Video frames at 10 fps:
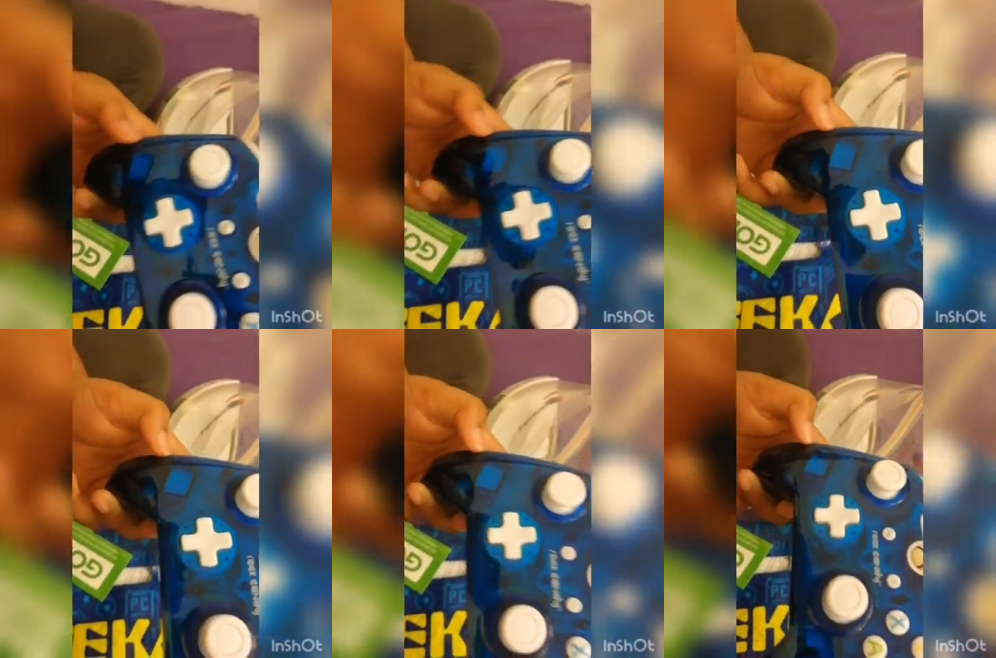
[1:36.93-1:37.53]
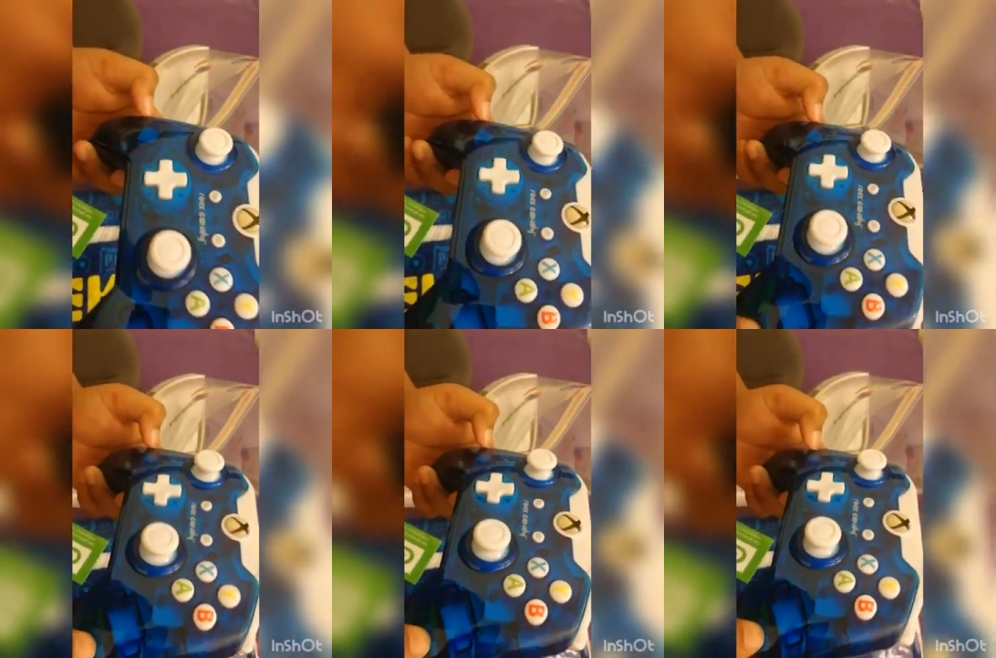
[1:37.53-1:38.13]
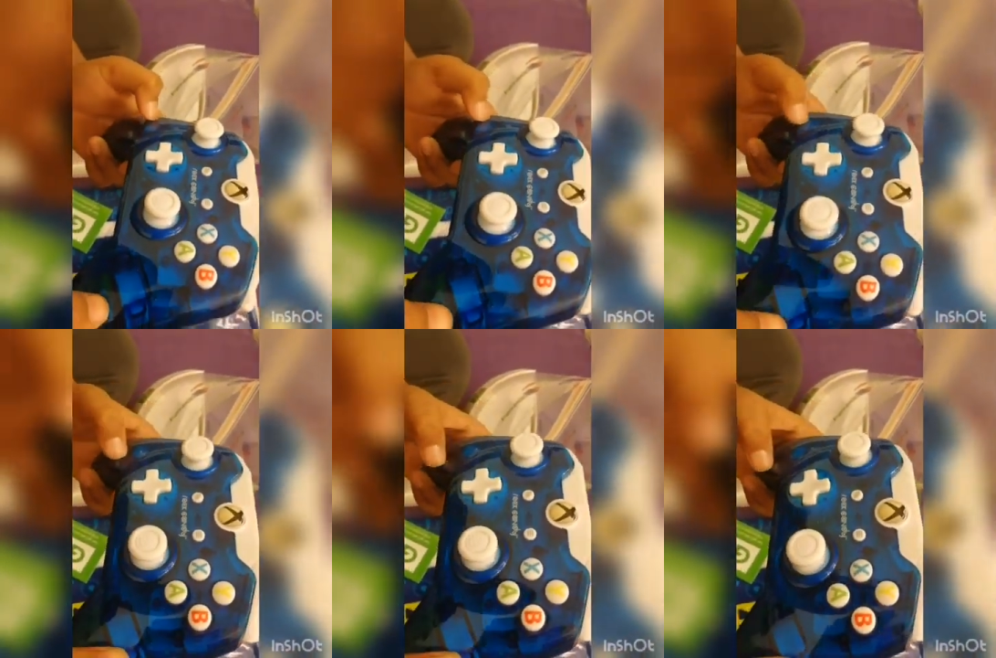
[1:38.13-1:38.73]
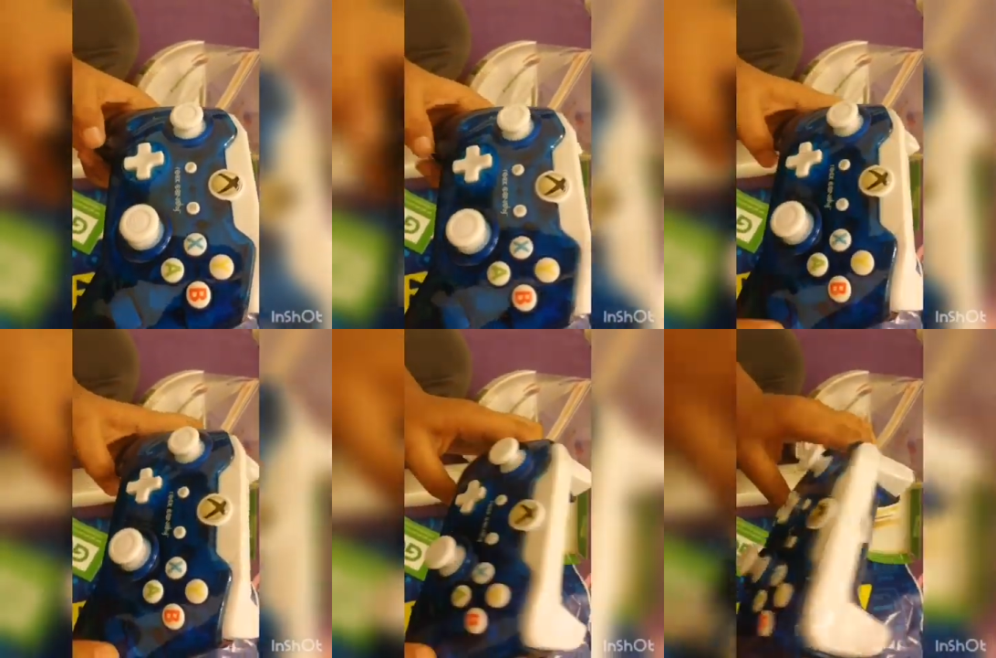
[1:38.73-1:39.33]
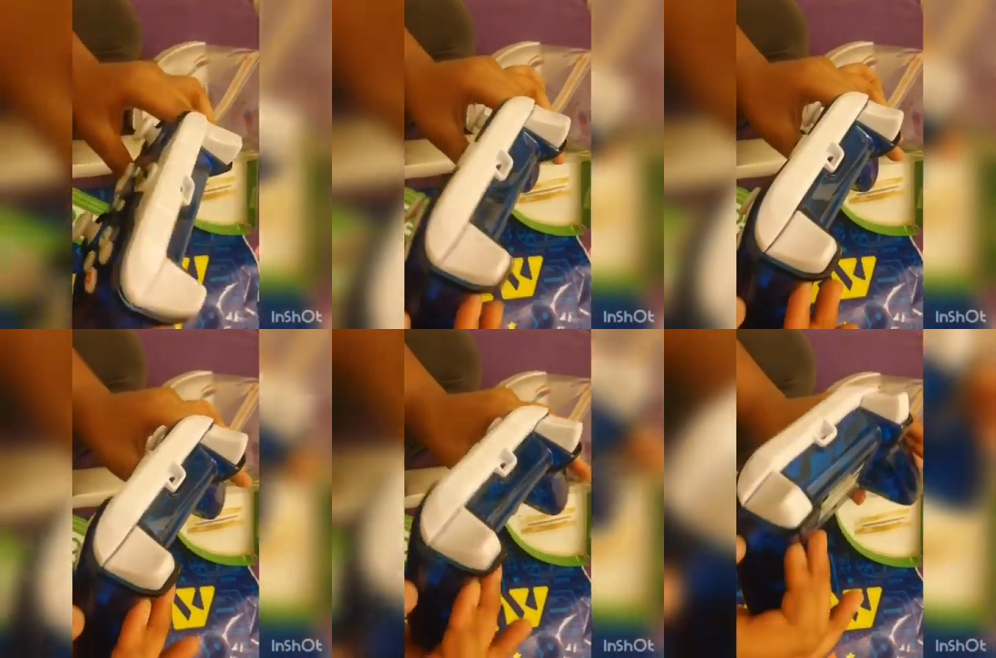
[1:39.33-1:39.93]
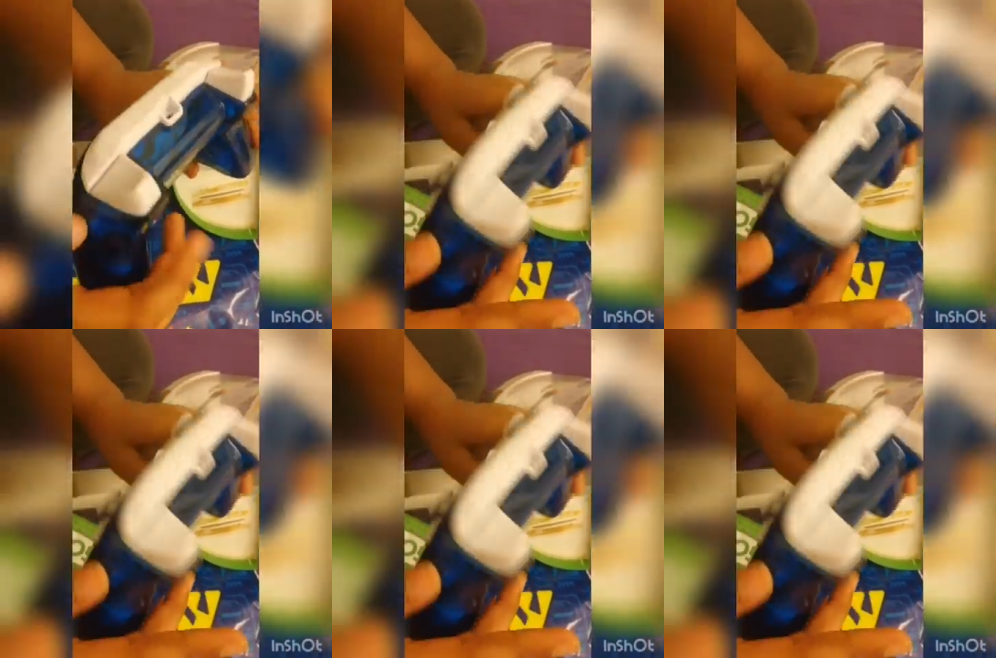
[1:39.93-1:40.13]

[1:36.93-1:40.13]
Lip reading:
[unreadable: no face in view]